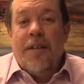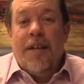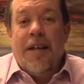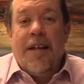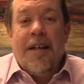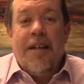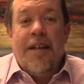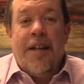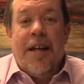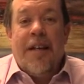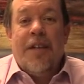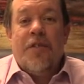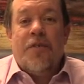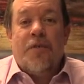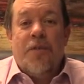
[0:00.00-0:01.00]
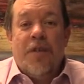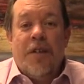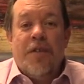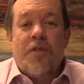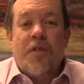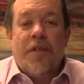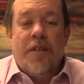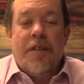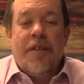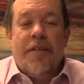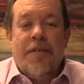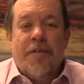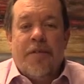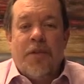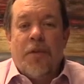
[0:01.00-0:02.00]
and that is traditionally
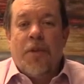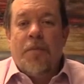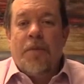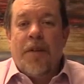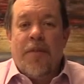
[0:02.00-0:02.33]
termed